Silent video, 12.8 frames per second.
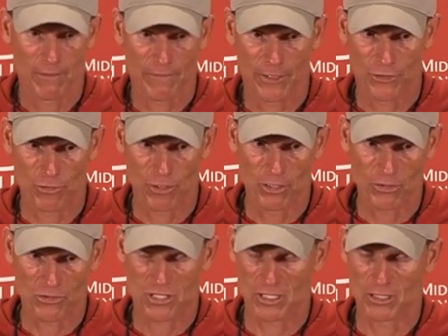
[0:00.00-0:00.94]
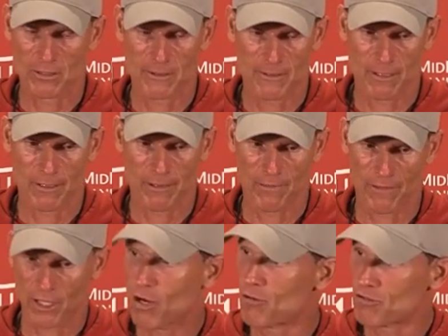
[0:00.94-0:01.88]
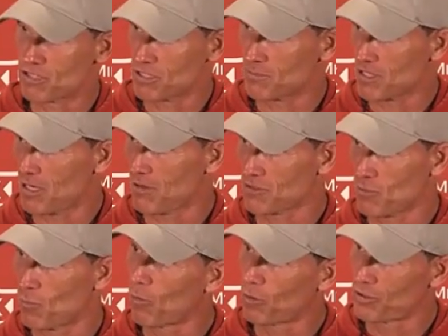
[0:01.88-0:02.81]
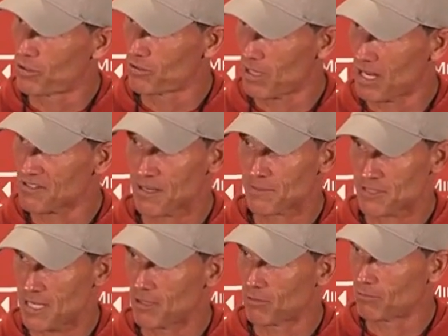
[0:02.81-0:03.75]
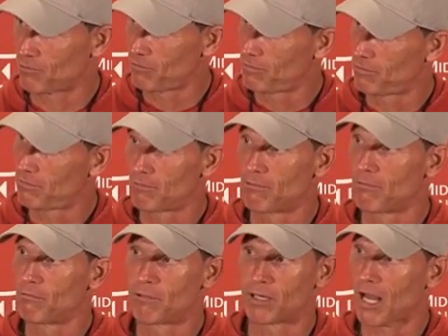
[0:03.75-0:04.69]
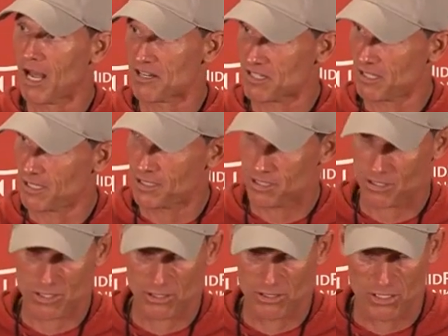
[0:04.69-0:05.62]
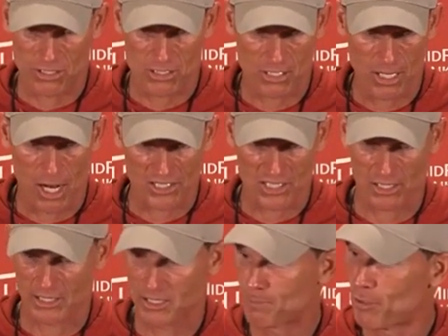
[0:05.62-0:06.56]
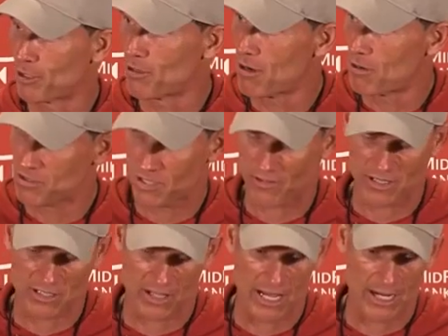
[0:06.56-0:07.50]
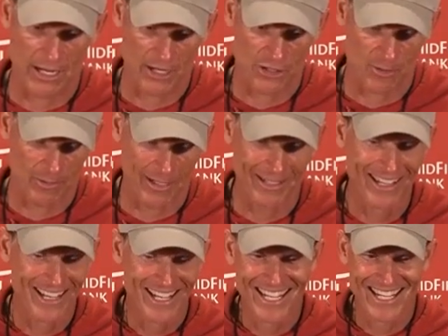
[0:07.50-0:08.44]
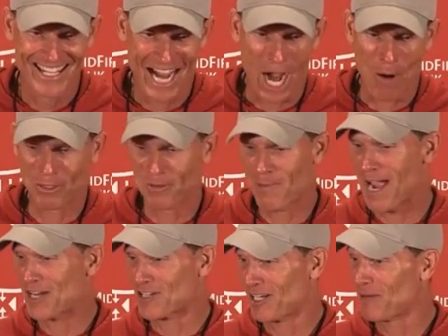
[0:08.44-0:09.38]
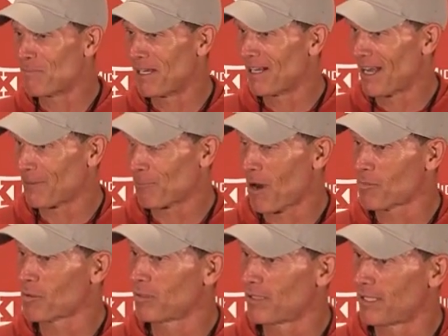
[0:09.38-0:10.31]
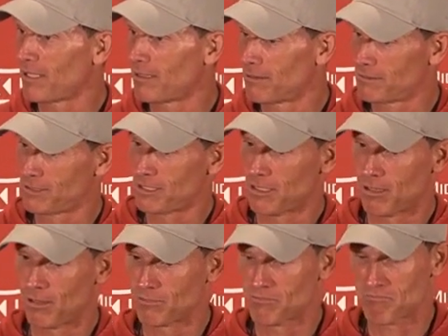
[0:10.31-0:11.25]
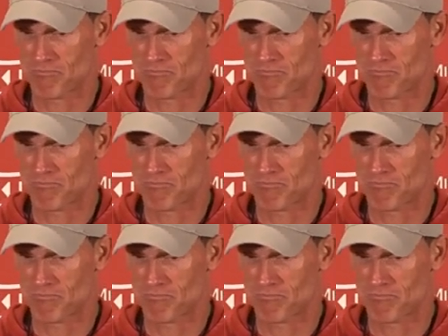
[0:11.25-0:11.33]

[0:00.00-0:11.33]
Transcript: the drills and of the coaches themselves and what we're doing. A lot of times they don't realize things, and so you're just constantly putting notes and things of that nature. But I would imagine it'd be like probably, you know,